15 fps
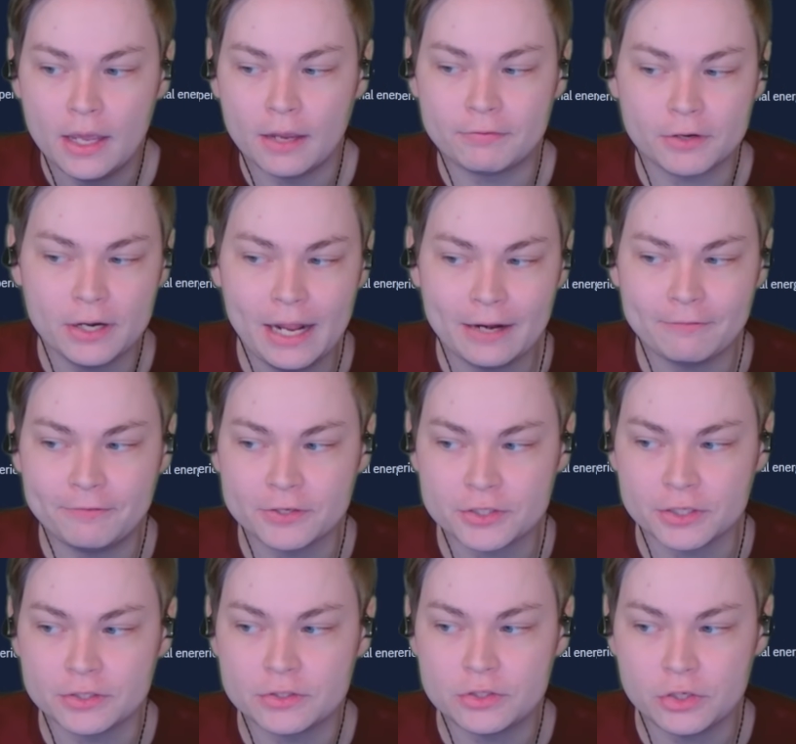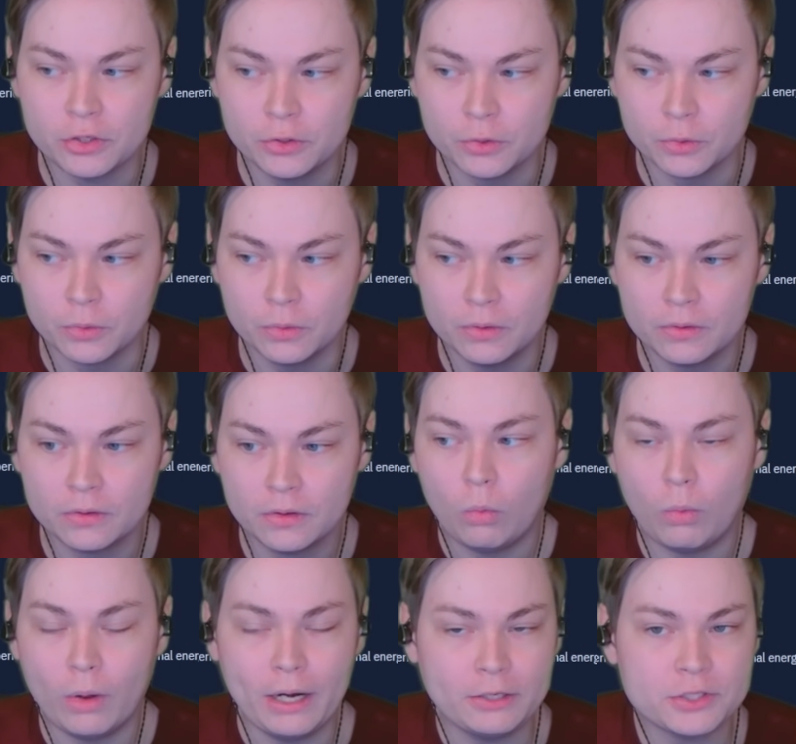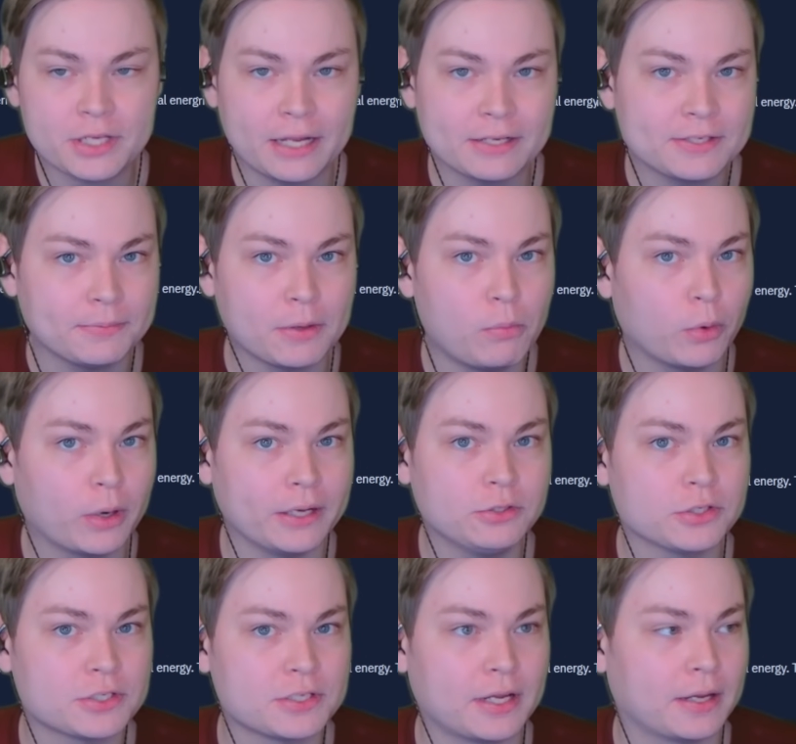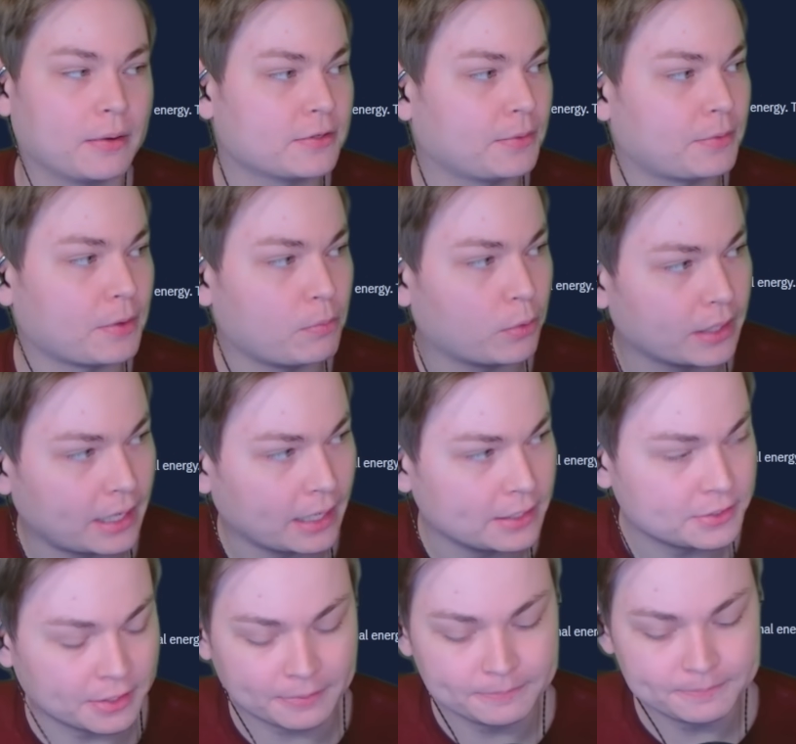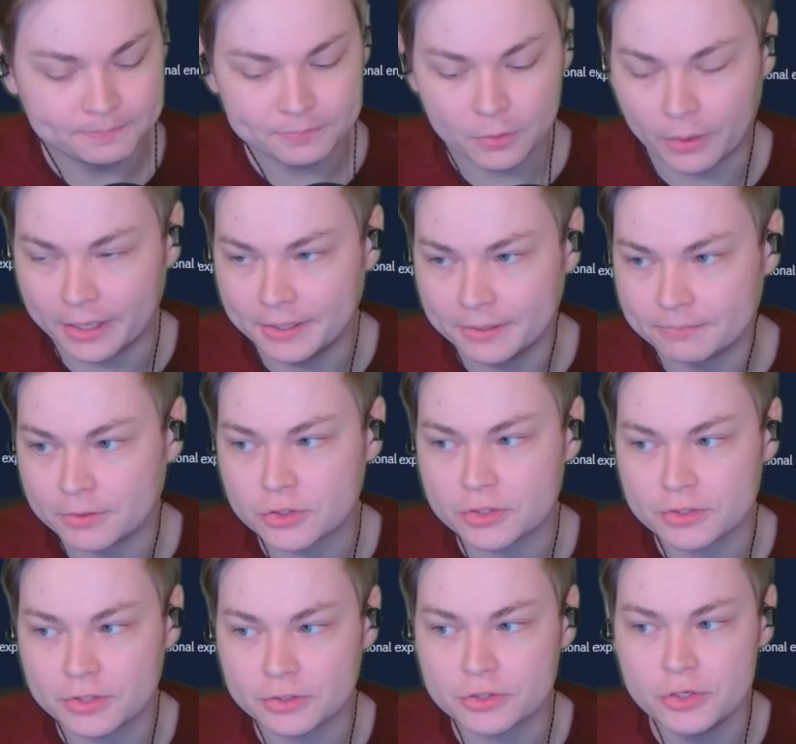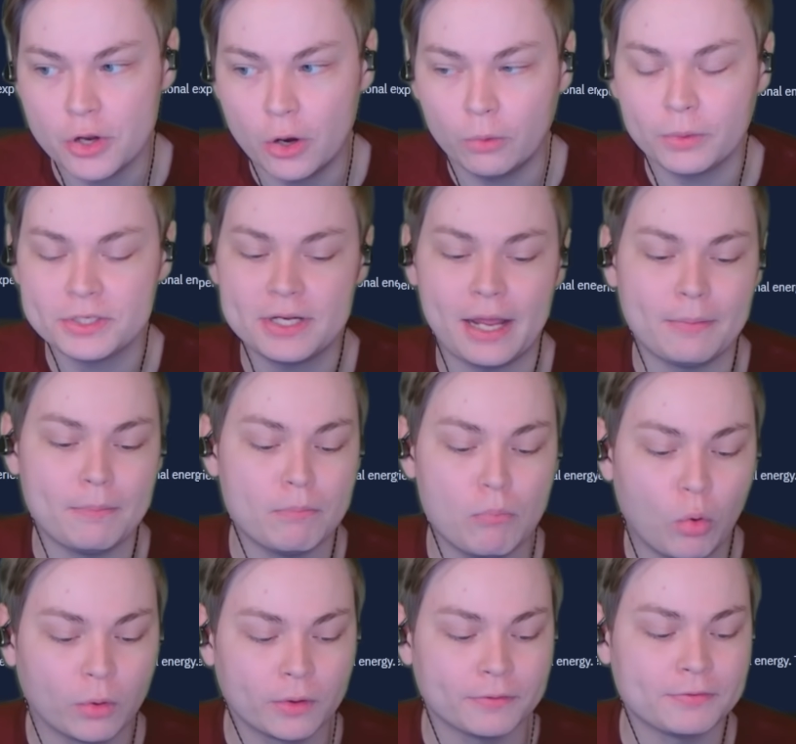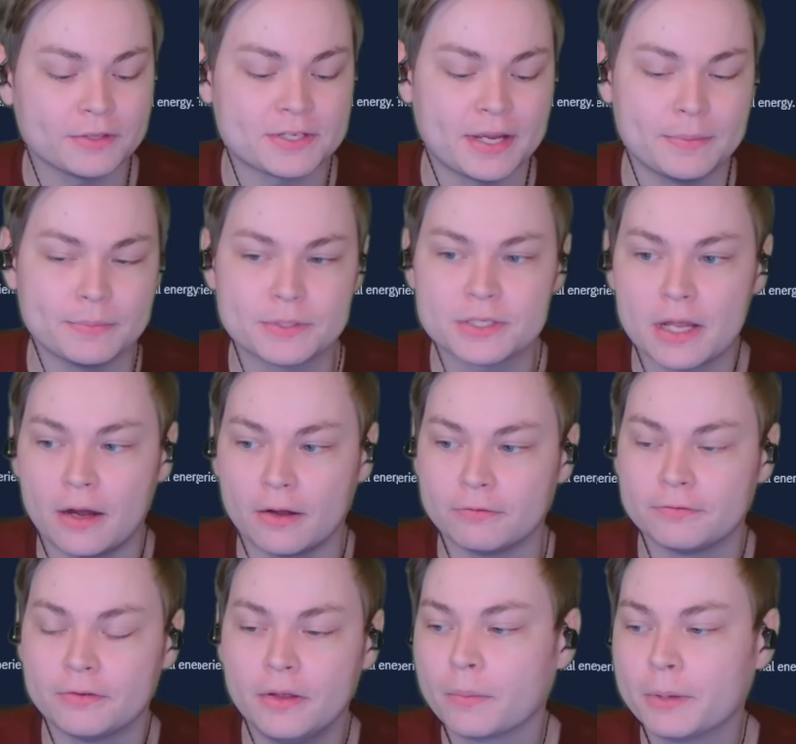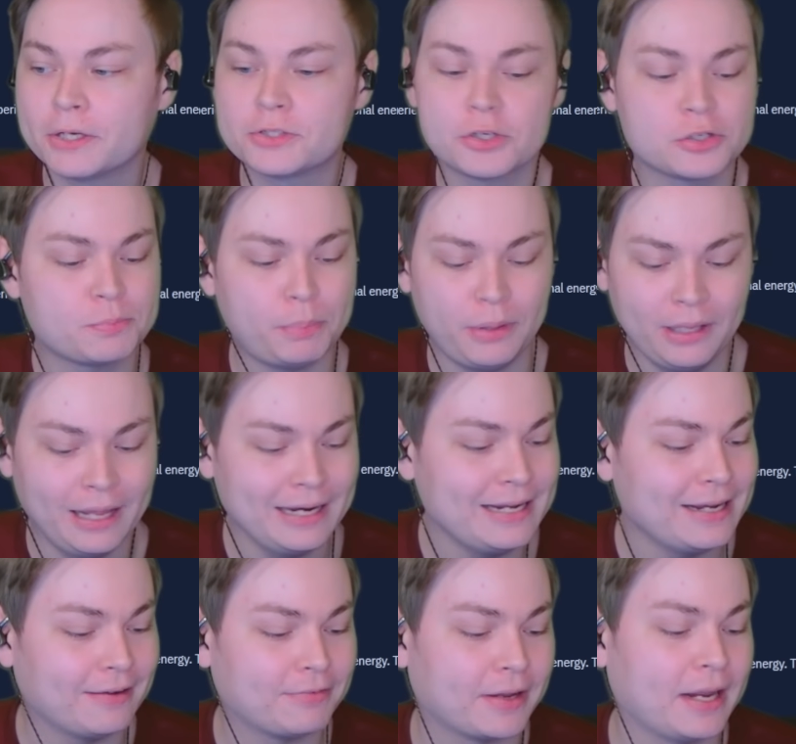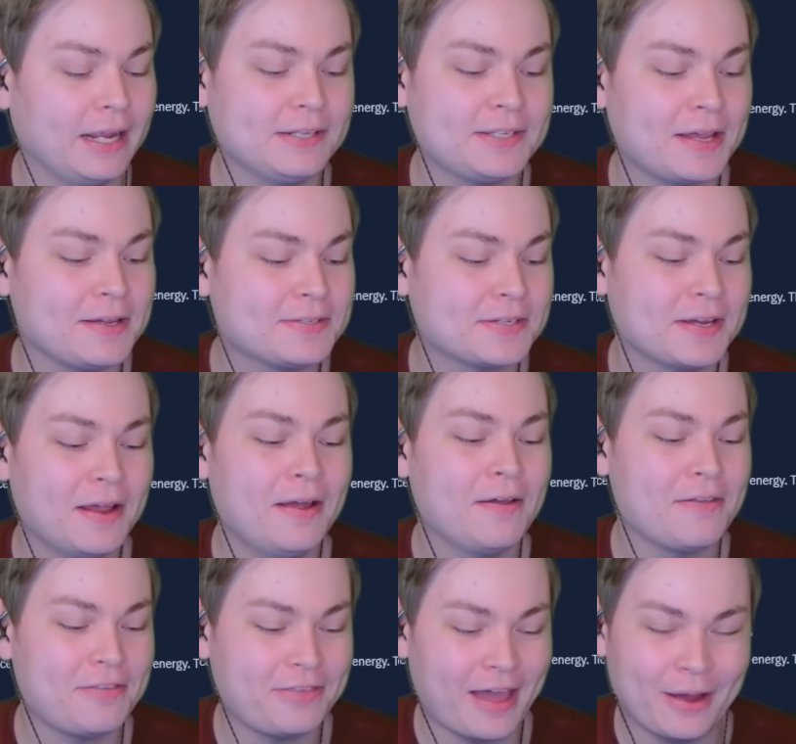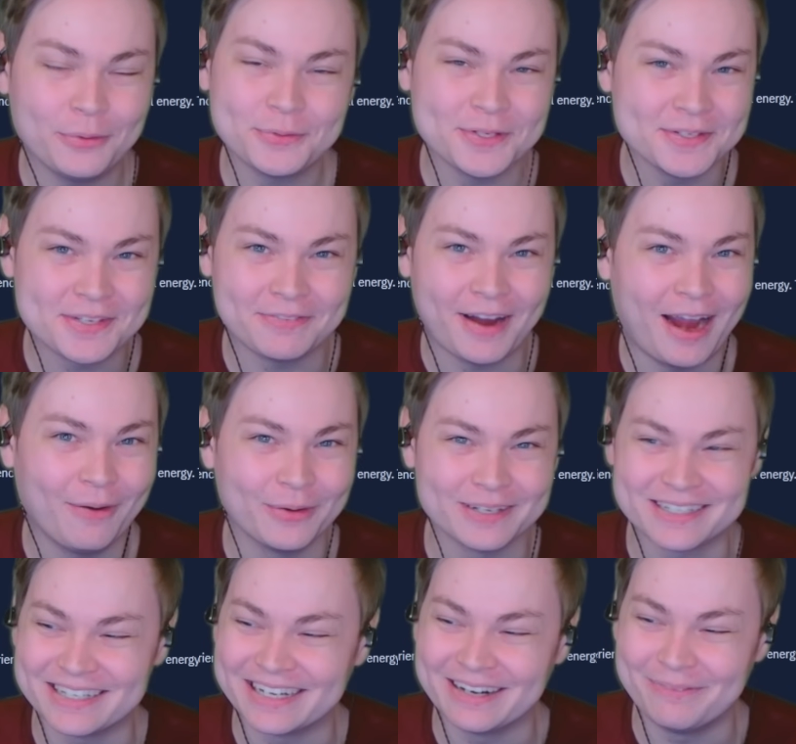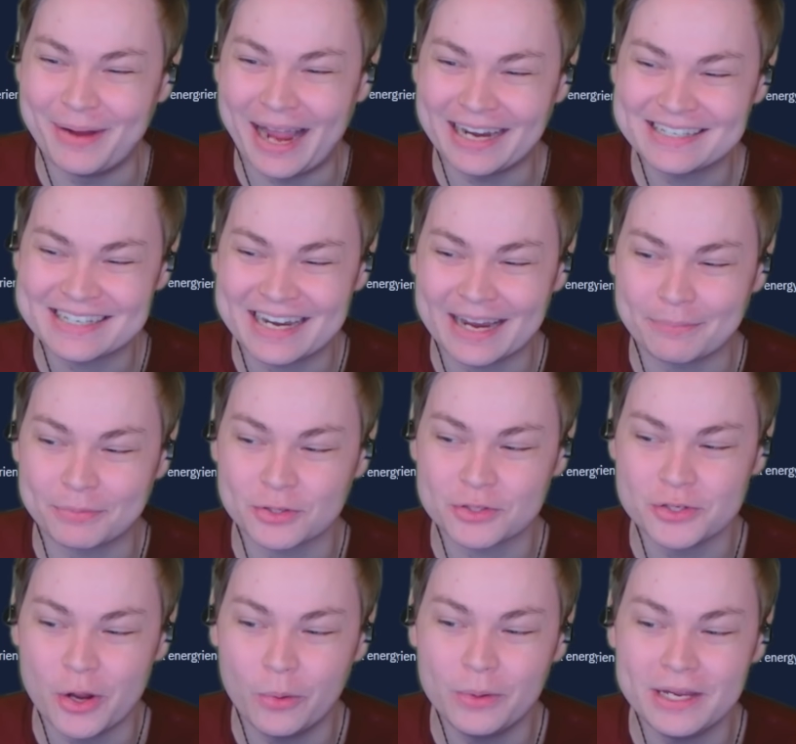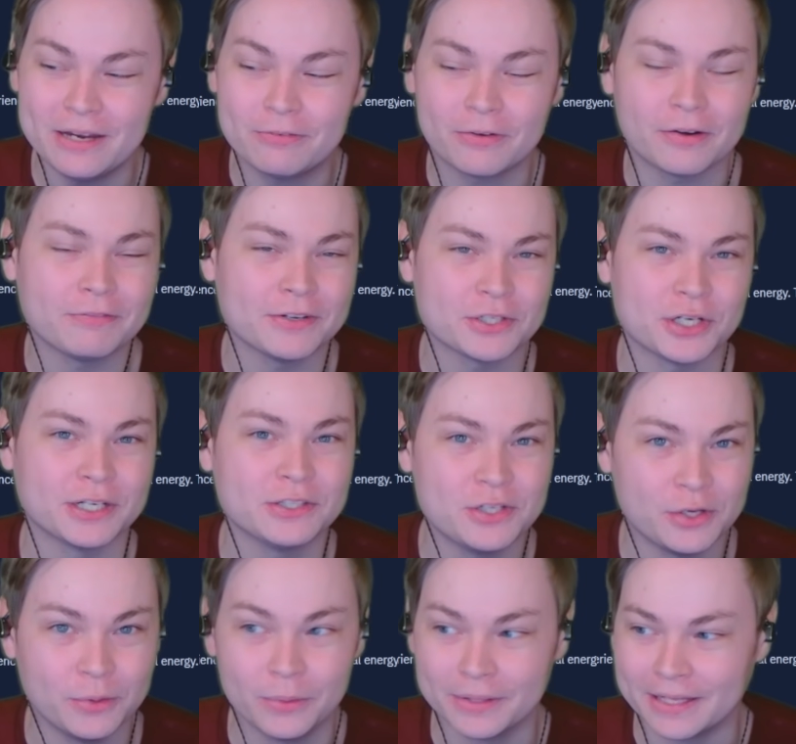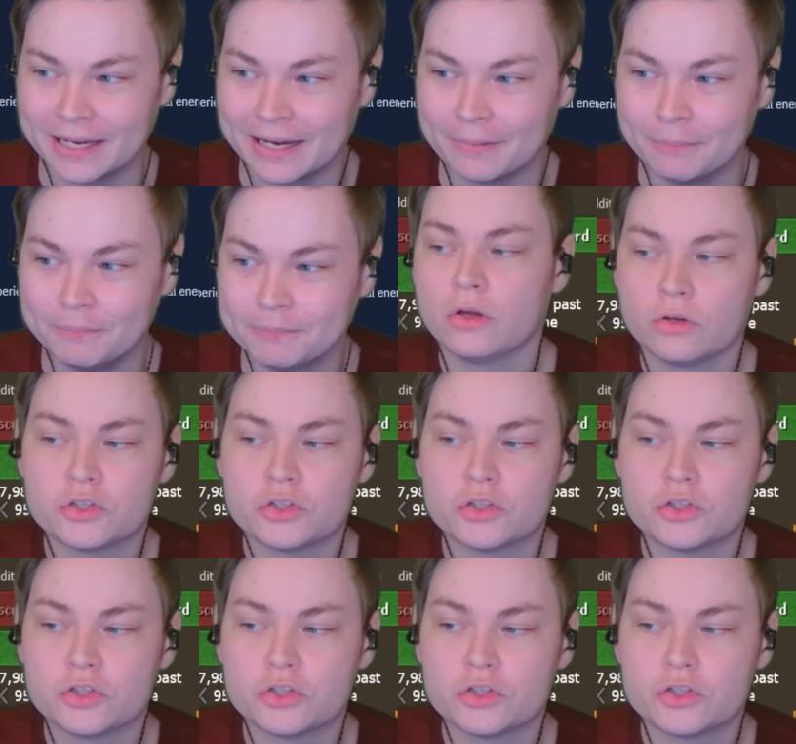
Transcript: If you're going to add fishing 2, why not just add something more interesting, something more engaging, right? There's no reason to add more of the same stuff because there's plenty of it. It takes thousands of hours to get a max cape. There's no need for a fishing 2 in the game.